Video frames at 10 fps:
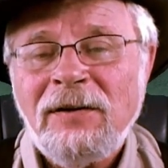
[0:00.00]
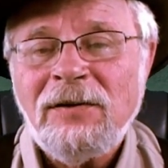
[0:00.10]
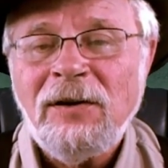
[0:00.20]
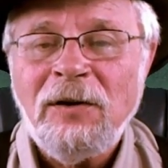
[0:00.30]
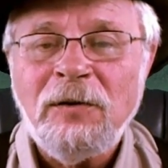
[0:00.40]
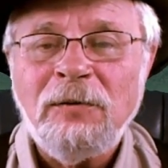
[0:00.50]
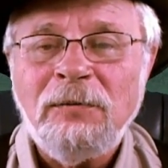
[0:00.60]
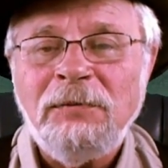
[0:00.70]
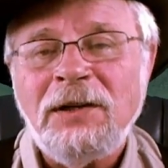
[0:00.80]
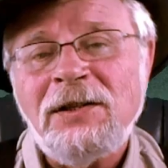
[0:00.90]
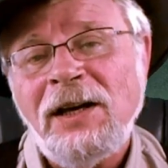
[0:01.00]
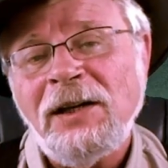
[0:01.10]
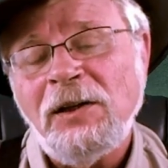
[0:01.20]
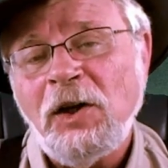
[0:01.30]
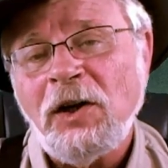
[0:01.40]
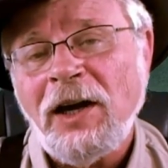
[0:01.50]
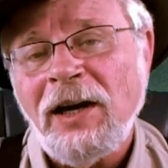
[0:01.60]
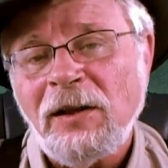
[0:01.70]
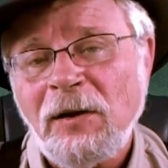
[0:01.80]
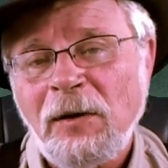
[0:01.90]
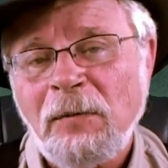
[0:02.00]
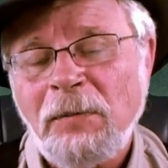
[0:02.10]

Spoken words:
So let's take a look at the